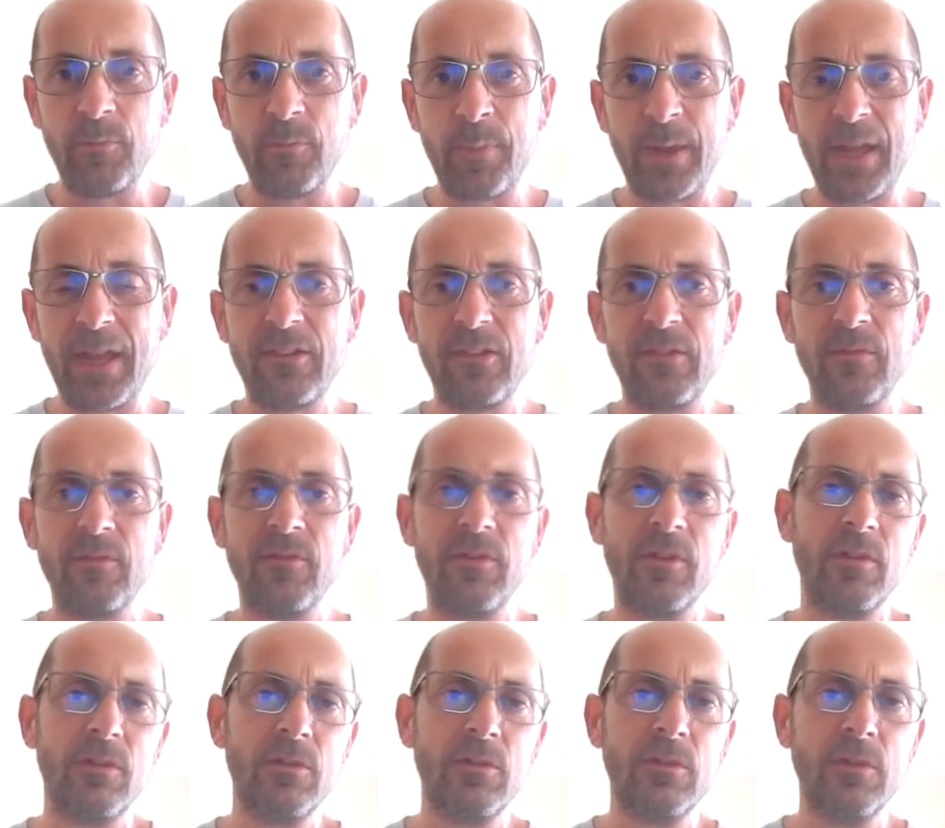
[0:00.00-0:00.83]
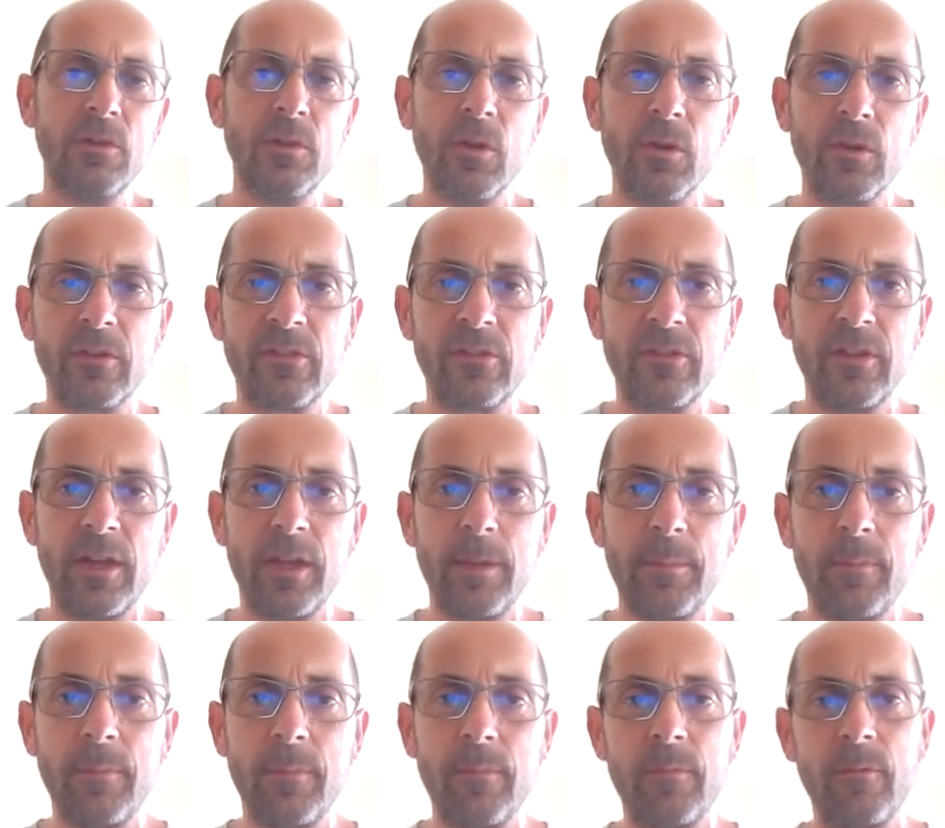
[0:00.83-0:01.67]
pattern that looks
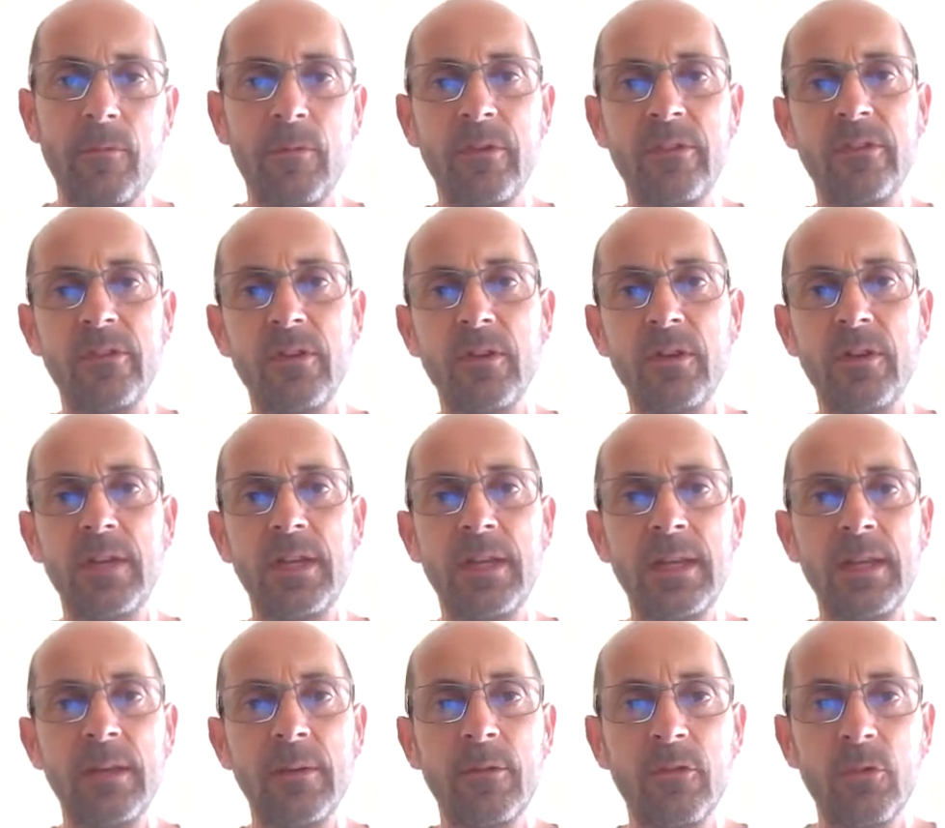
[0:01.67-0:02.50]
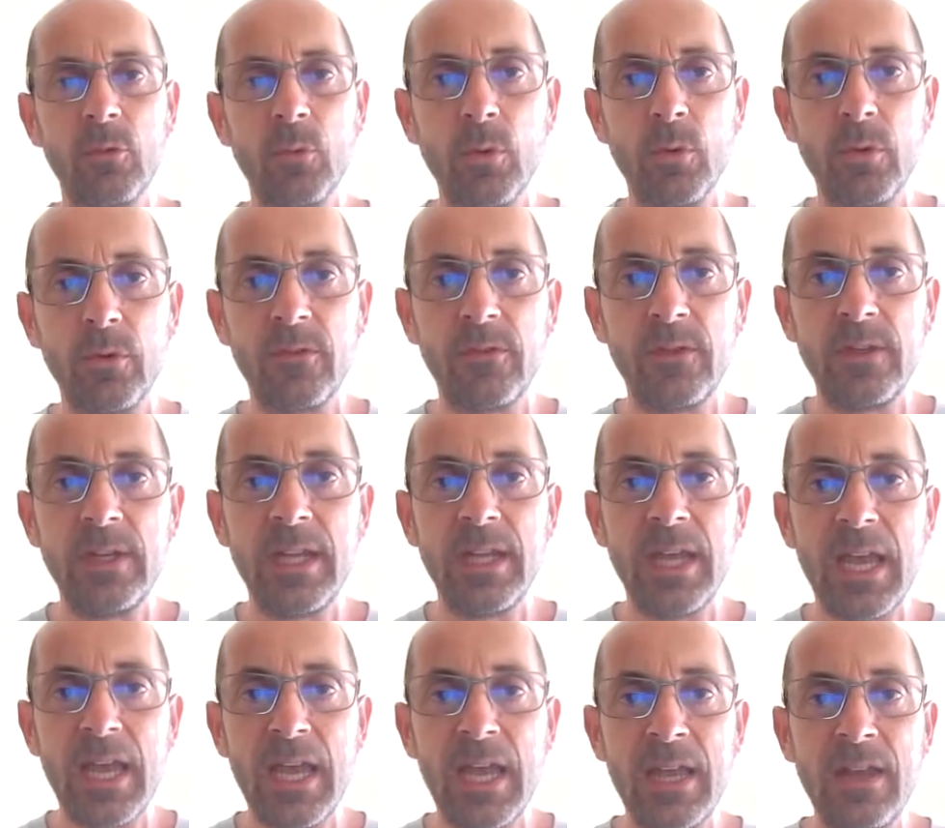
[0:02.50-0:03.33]
like returning towards
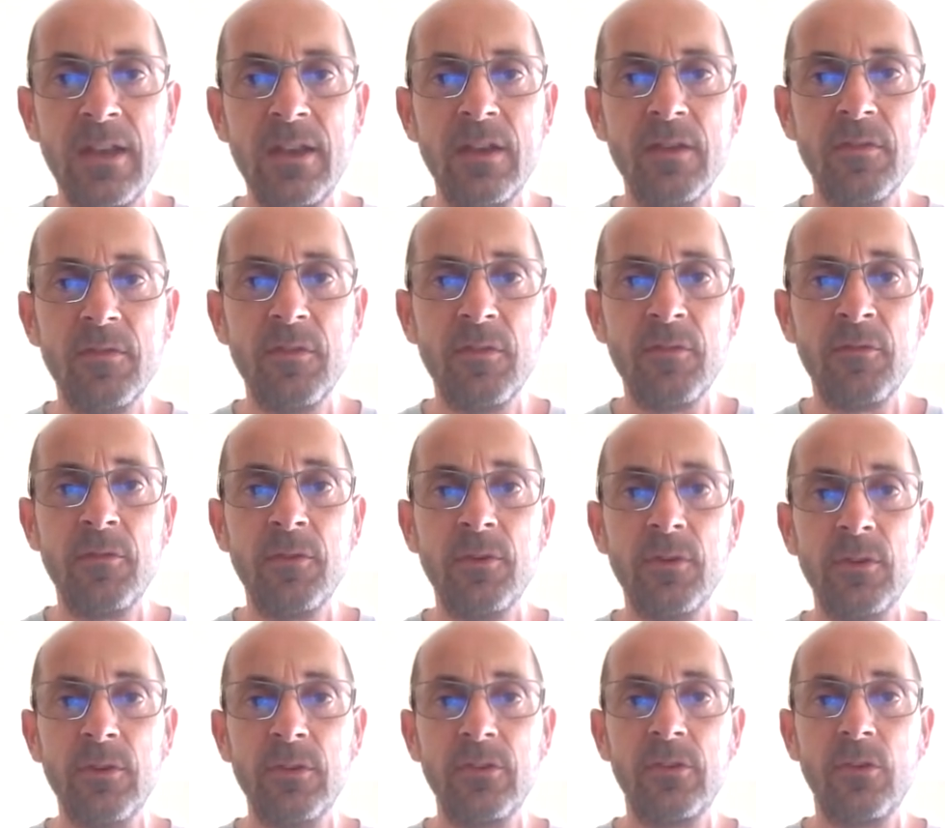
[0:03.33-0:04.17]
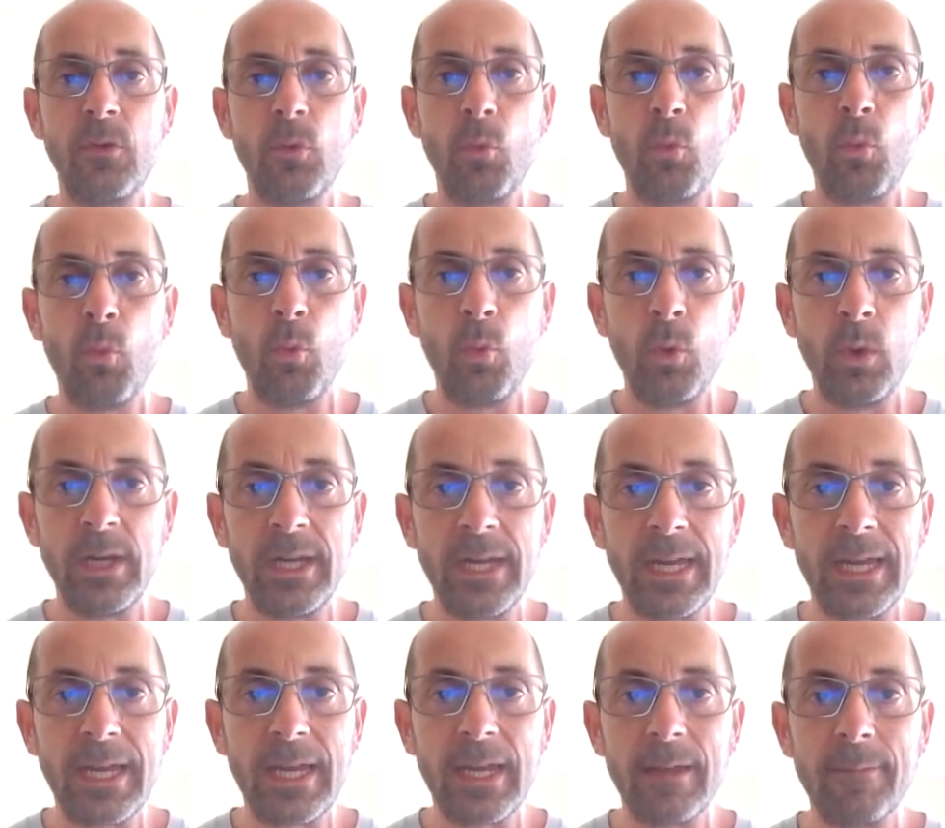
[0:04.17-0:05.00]
the end of the first
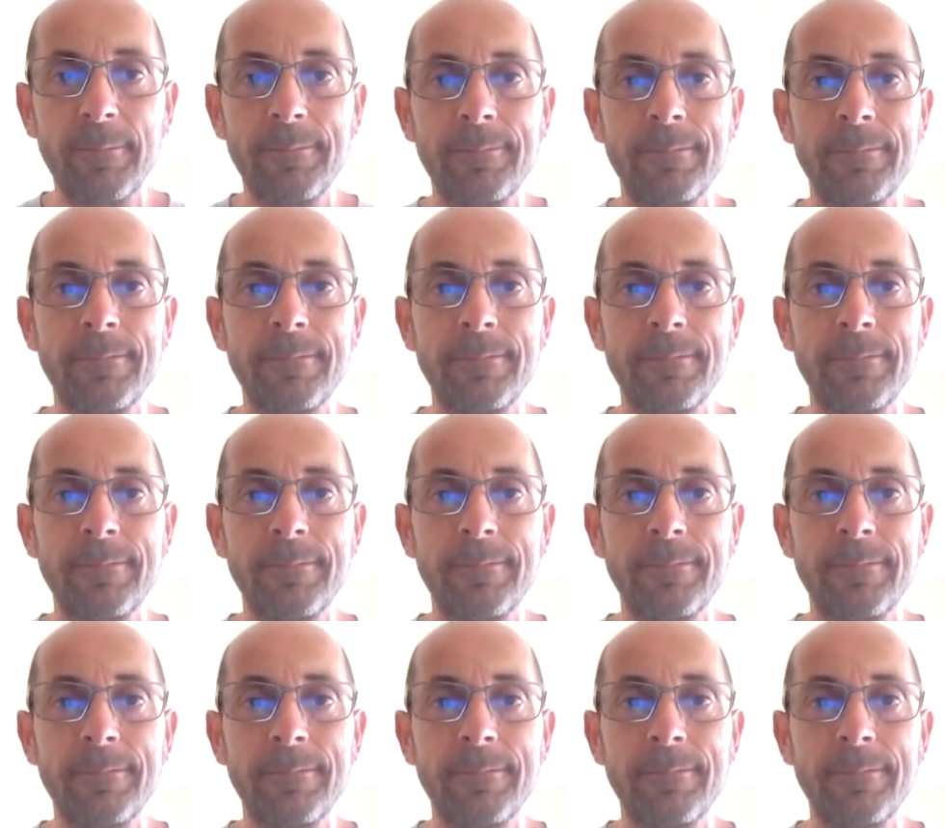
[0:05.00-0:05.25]
week.